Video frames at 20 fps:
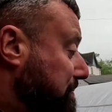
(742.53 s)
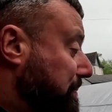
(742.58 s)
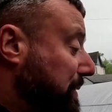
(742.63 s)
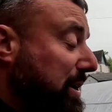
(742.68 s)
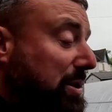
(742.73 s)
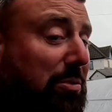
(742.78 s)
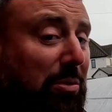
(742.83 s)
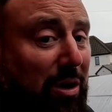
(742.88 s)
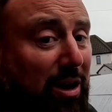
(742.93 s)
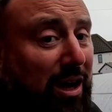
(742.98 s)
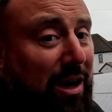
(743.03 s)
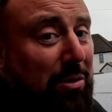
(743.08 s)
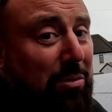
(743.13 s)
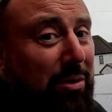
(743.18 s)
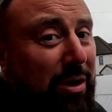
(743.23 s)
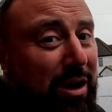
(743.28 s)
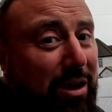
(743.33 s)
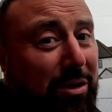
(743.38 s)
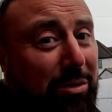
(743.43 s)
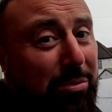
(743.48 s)
Be what it
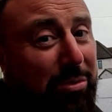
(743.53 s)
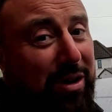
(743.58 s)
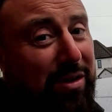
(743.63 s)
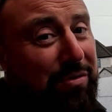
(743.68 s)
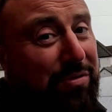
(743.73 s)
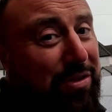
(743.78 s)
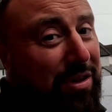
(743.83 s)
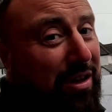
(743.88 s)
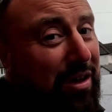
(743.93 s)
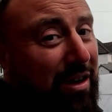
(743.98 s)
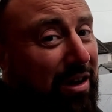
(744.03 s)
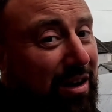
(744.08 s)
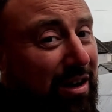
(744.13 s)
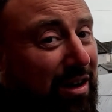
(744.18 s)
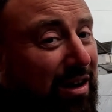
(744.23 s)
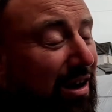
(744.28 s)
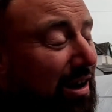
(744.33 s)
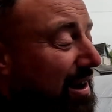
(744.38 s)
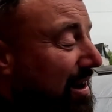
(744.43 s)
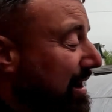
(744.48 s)
will with
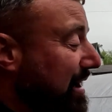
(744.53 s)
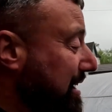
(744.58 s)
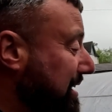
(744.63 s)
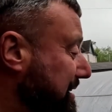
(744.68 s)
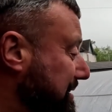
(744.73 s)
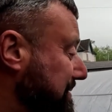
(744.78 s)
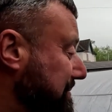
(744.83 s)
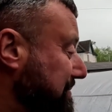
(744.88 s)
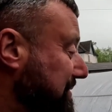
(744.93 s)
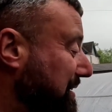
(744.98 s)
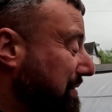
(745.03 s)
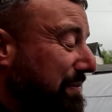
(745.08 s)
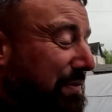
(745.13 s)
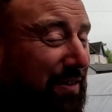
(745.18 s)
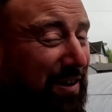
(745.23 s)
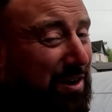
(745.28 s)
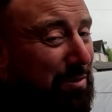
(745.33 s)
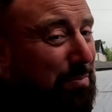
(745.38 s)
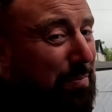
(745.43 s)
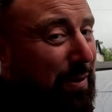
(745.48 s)
the
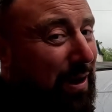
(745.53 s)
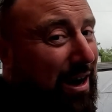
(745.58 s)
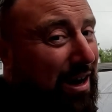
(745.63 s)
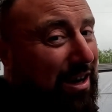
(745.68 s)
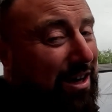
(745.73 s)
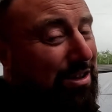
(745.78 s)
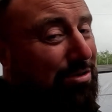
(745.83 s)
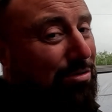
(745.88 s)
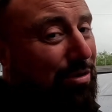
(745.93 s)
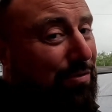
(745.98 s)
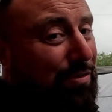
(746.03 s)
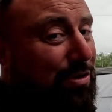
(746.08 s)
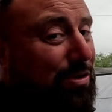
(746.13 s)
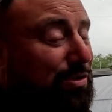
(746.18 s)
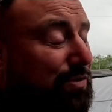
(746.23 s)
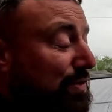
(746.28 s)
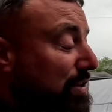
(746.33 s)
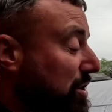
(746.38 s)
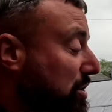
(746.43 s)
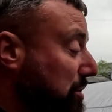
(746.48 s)
feedback and the
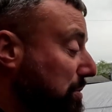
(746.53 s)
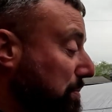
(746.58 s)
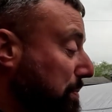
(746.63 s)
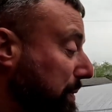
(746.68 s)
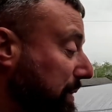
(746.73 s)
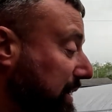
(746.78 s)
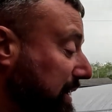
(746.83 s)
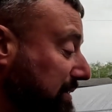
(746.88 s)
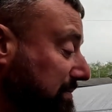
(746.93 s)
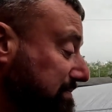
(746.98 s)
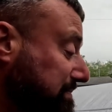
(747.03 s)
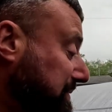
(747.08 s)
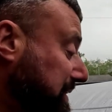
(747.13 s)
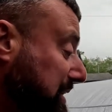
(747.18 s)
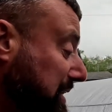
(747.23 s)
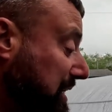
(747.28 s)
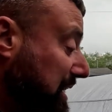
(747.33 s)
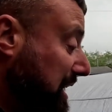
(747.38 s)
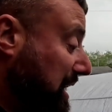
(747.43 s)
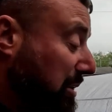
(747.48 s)
reviews for the company.
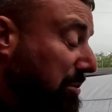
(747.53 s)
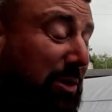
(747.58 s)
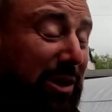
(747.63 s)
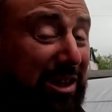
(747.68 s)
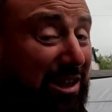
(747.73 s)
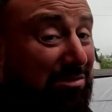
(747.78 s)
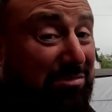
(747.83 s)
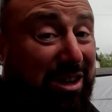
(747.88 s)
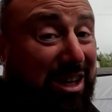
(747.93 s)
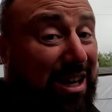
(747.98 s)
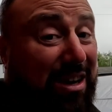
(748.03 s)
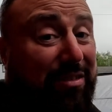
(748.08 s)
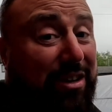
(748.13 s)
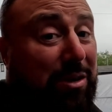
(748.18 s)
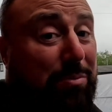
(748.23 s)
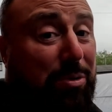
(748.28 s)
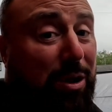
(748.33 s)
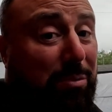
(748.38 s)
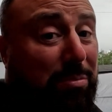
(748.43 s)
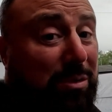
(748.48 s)
We didn't really have
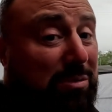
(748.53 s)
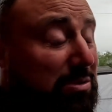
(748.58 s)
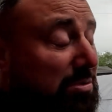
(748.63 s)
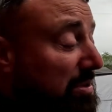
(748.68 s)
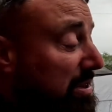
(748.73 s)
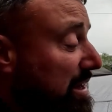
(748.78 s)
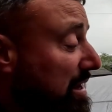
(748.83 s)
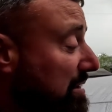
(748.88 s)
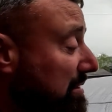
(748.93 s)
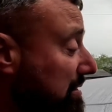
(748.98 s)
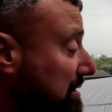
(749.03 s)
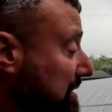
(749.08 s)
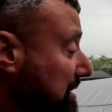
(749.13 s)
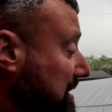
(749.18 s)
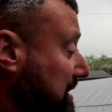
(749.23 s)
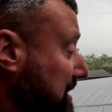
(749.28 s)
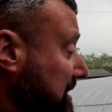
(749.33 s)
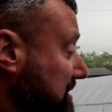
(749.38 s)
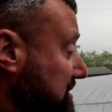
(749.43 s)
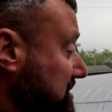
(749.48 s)
any problems with it.
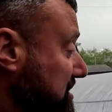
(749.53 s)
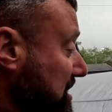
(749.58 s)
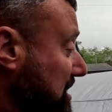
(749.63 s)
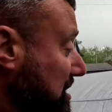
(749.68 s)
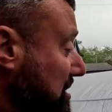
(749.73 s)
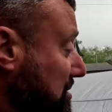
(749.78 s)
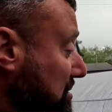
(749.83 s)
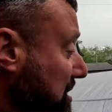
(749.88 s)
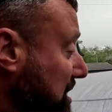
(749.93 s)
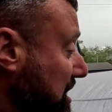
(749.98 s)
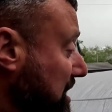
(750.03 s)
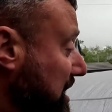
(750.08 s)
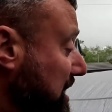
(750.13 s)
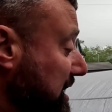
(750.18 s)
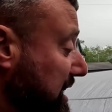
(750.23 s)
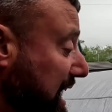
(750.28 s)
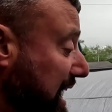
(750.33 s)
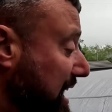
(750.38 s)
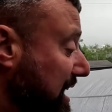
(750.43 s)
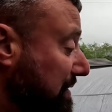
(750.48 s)
So
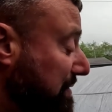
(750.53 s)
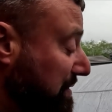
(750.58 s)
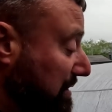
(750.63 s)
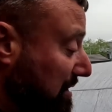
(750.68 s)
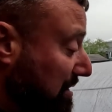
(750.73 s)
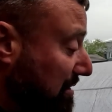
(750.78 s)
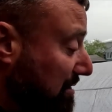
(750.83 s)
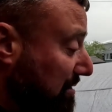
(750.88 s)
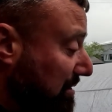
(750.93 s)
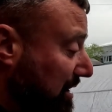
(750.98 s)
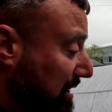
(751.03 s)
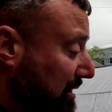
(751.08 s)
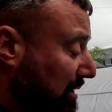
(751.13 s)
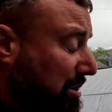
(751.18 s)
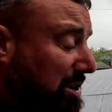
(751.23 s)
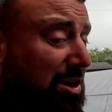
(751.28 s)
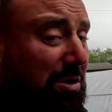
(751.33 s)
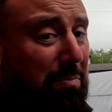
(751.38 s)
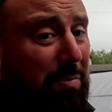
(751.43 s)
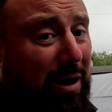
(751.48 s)
yeah, if you're
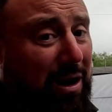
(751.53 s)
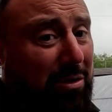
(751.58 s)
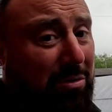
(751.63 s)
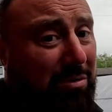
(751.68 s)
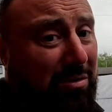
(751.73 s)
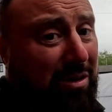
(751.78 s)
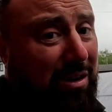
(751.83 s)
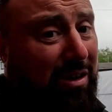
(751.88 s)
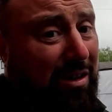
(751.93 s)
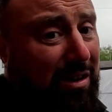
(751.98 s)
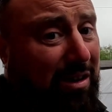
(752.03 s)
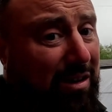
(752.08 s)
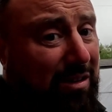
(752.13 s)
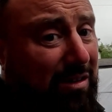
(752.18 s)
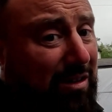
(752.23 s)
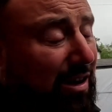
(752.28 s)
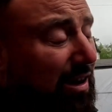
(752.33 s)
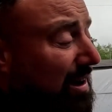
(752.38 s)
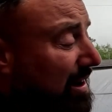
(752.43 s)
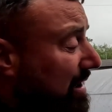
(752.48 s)
looking about
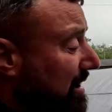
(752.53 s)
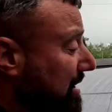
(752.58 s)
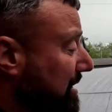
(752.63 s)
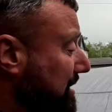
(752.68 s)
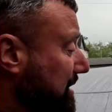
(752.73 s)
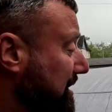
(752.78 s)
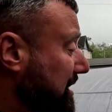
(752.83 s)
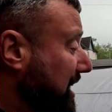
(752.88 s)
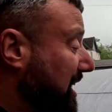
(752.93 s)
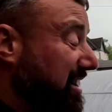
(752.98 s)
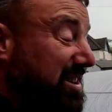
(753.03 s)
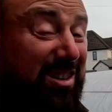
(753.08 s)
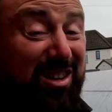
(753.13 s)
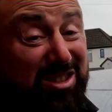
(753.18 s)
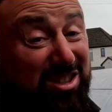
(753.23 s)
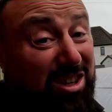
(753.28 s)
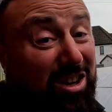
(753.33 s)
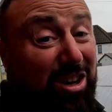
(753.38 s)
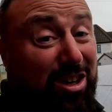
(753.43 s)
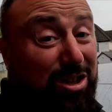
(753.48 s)

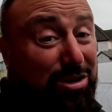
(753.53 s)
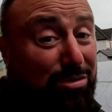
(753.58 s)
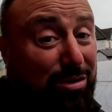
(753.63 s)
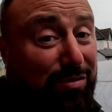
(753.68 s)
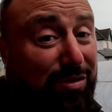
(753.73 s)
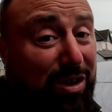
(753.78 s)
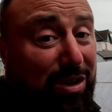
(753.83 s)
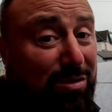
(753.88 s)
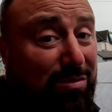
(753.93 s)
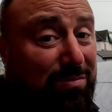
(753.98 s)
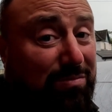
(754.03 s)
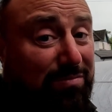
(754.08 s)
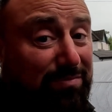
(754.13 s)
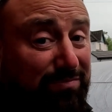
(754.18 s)
as an honest review,